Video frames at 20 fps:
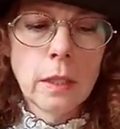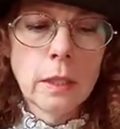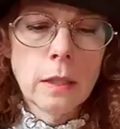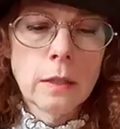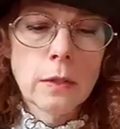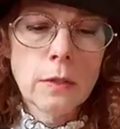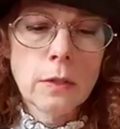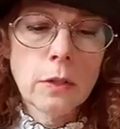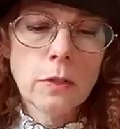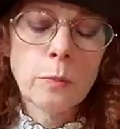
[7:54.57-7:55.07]

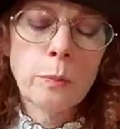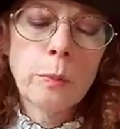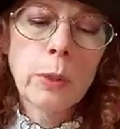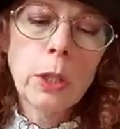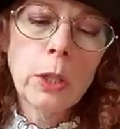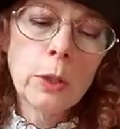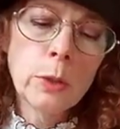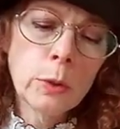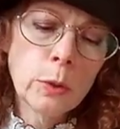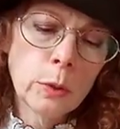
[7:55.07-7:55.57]
sort of
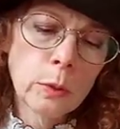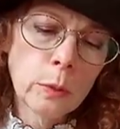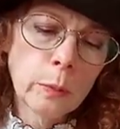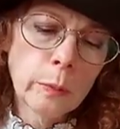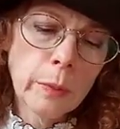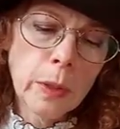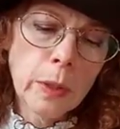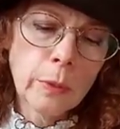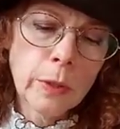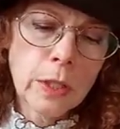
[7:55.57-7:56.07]

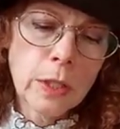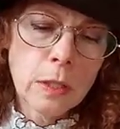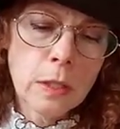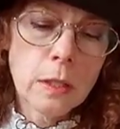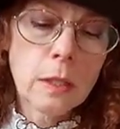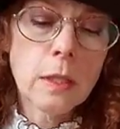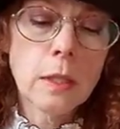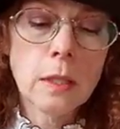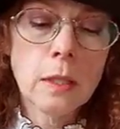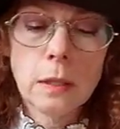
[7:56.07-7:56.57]
plume, which has
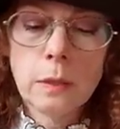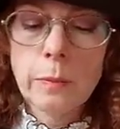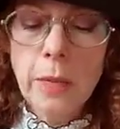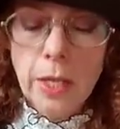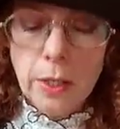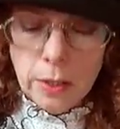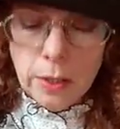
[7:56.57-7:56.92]
seen better